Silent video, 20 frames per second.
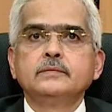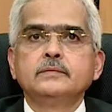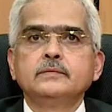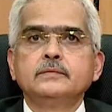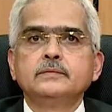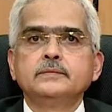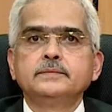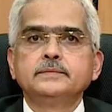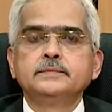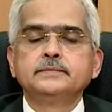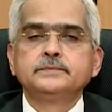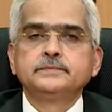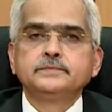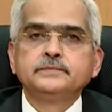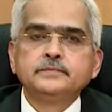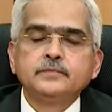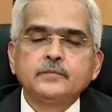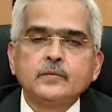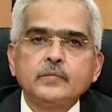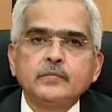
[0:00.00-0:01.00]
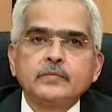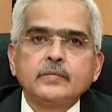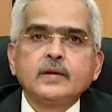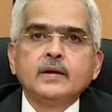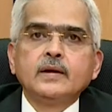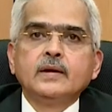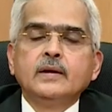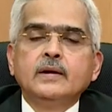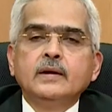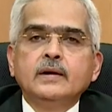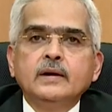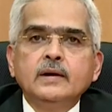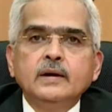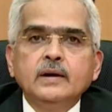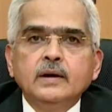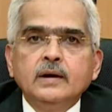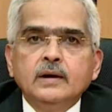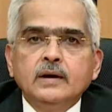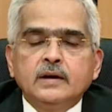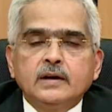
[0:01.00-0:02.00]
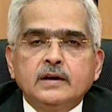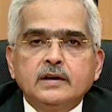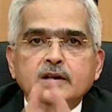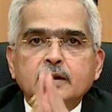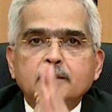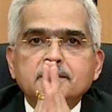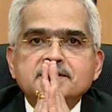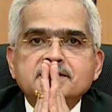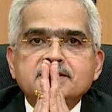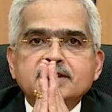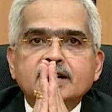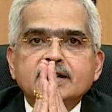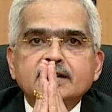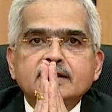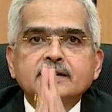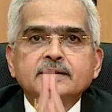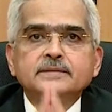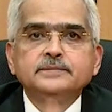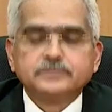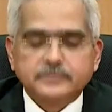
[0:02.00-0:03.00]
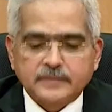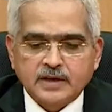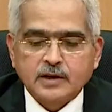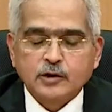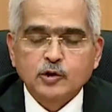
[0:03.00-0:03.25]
especially because of the stand taken by Shaktikanta Das,